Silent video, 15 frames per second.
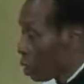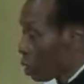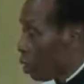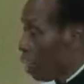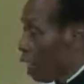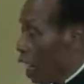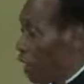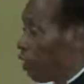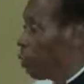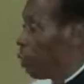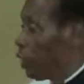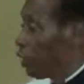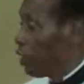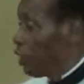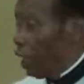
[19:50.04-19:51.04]
So I've
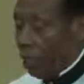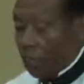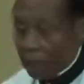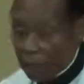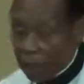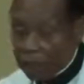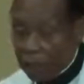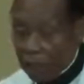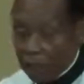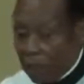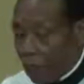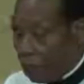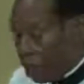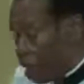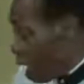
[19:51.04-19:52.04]
been there. I'm not just
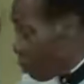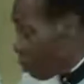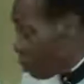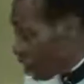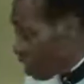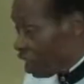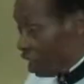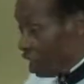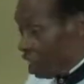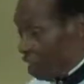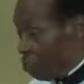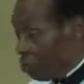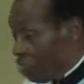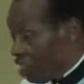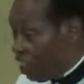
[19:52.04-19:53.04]
something I'm thinking.
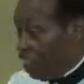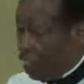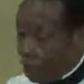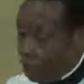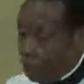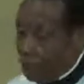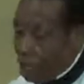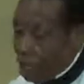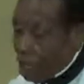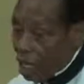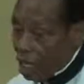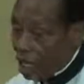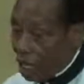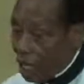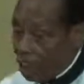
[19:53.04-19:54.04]
I've been there,
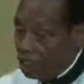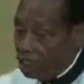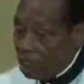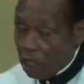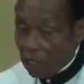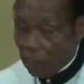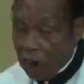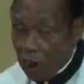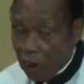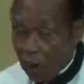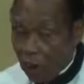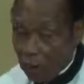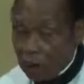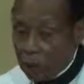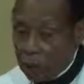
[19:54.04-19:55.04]
counseling
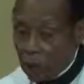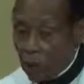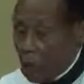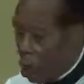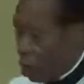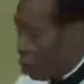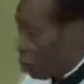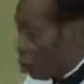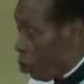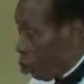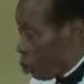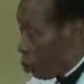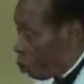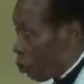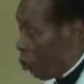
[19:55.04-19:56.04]
people to, to
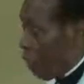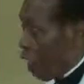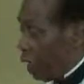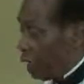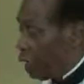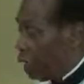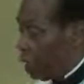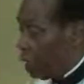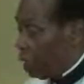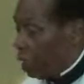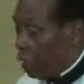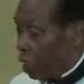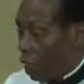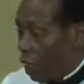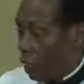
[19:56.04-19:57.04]
go to the bed
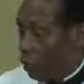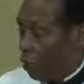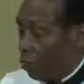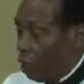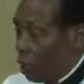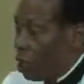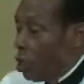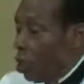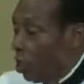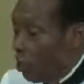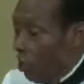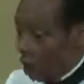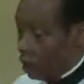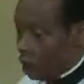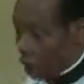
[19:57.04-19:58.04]
and me go
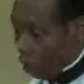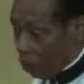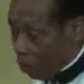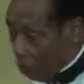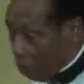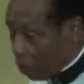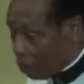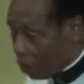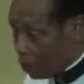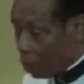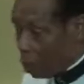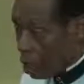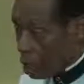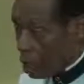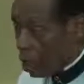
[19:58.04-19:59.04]
myself
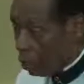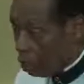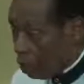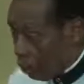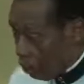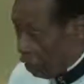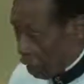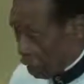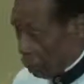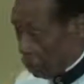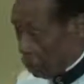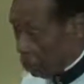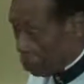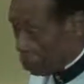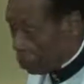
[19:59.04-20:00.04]
the feeling.
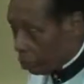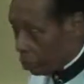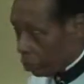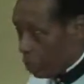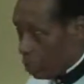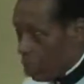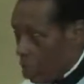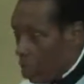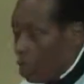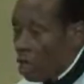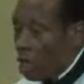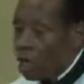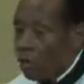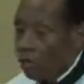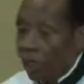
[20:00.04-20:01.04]

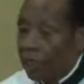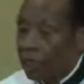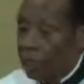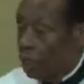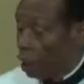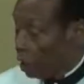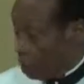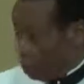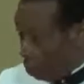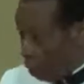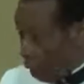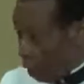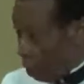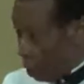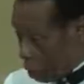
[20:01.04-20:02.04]
But
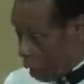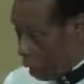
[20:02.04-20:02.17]
why?